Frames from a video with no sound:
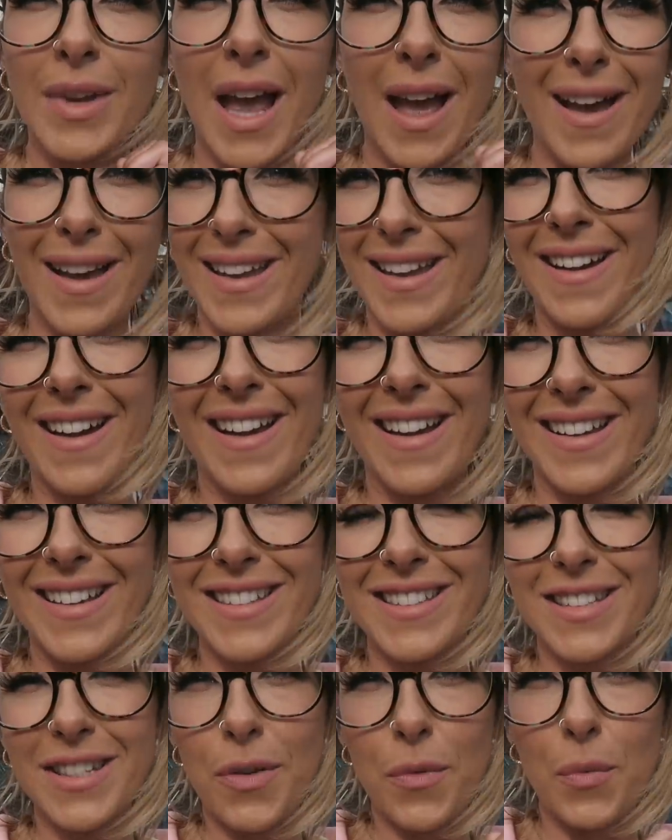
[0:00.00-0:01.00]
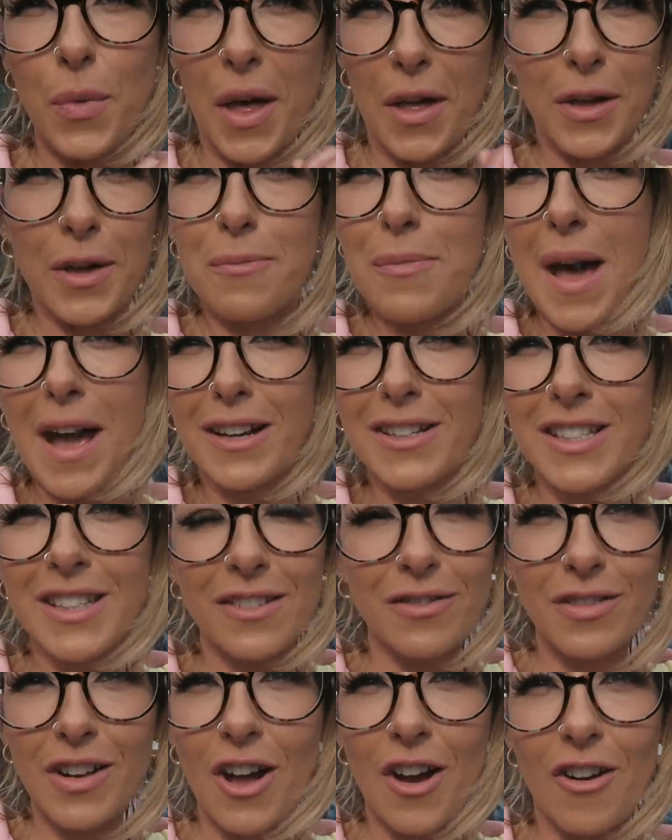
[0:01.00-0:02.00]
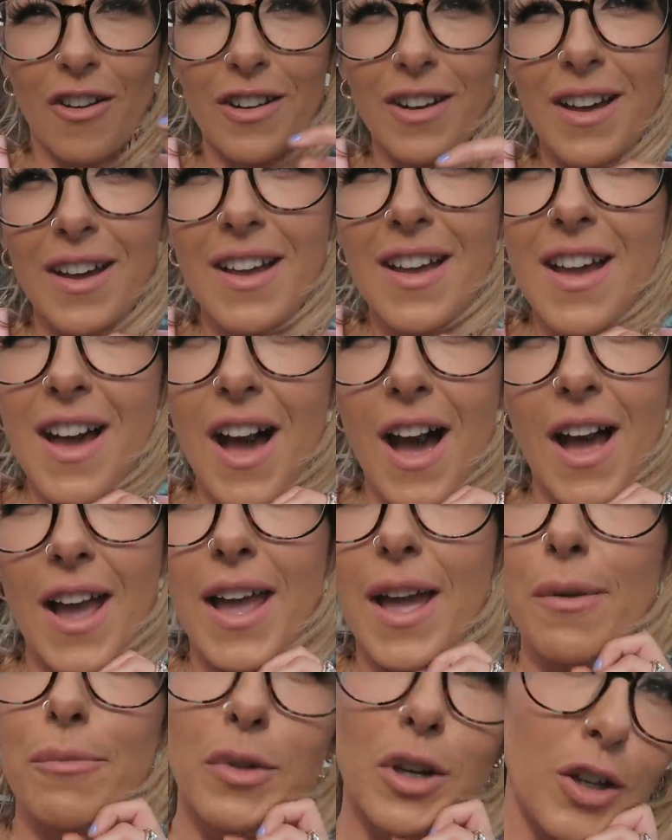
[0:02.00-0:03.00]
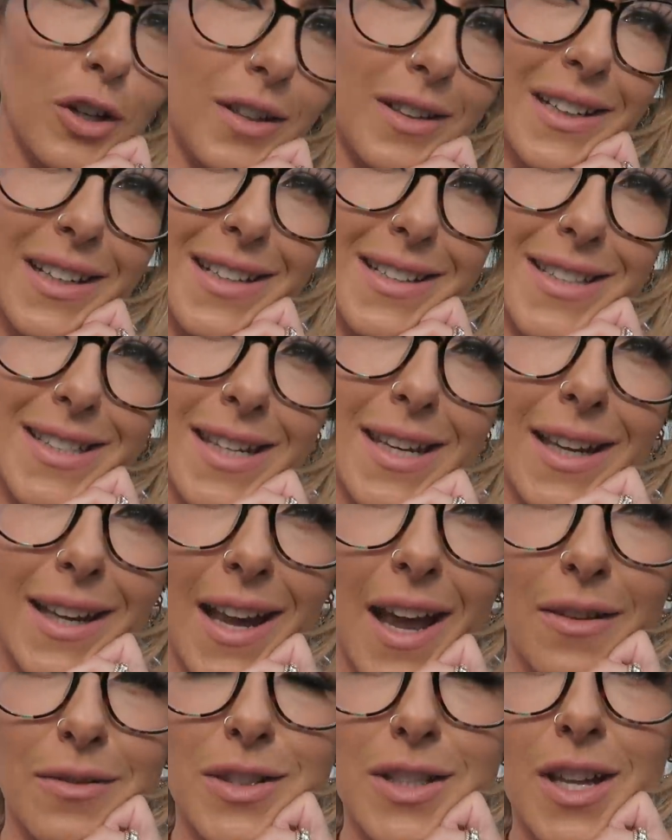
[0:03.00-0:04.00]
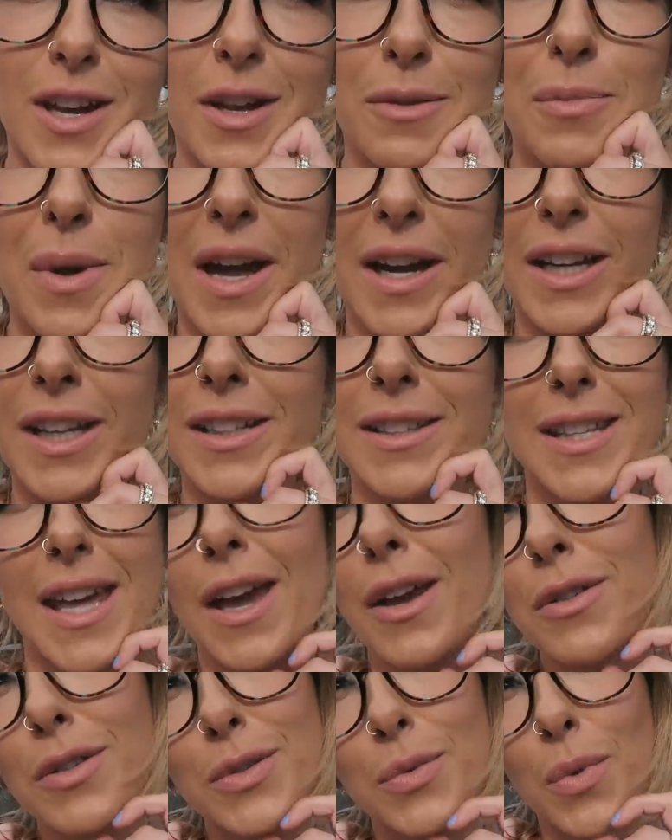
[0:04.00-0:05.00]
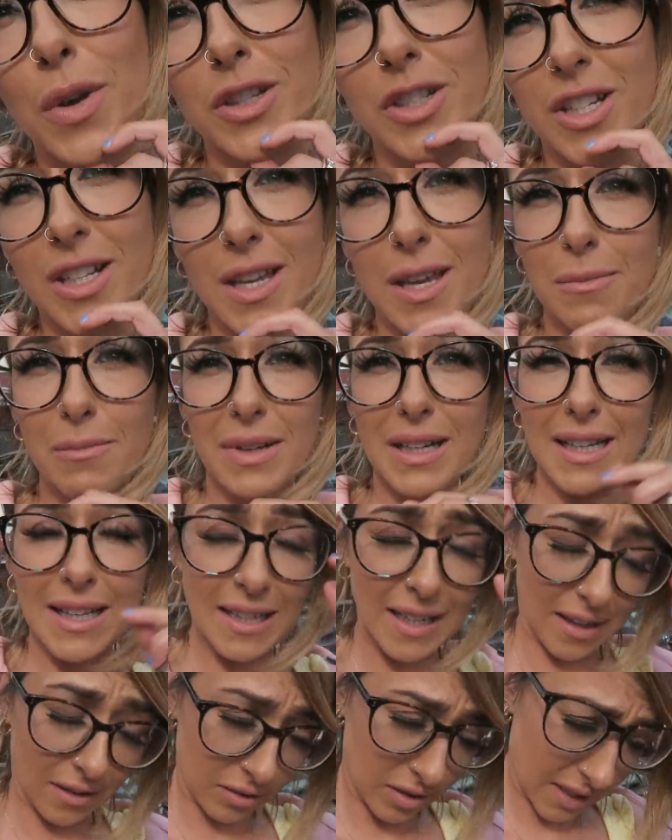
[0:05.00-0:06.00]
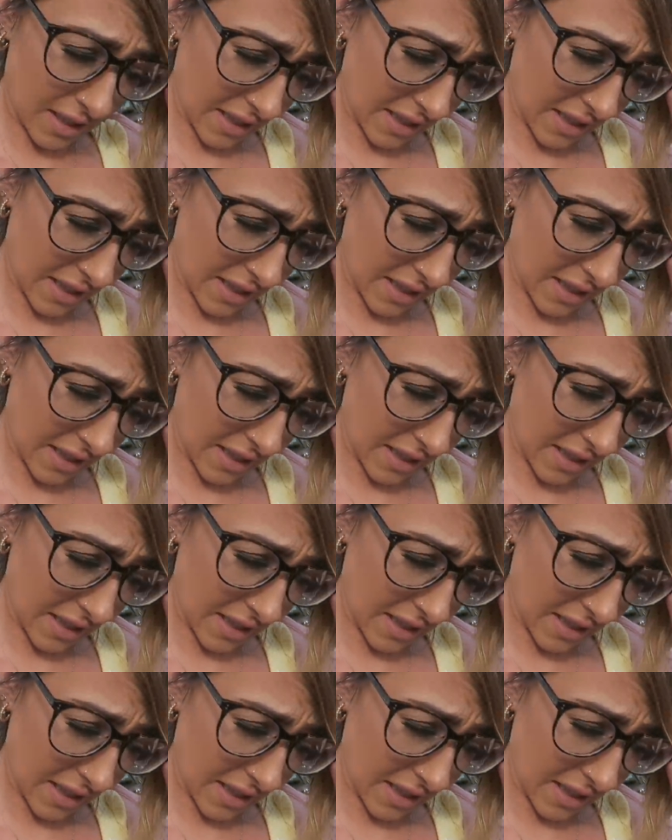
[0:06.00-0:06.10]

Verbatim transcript: Hi guys, welcome back to the vlog. I am currently sitting outside Paddy's house watching him clean out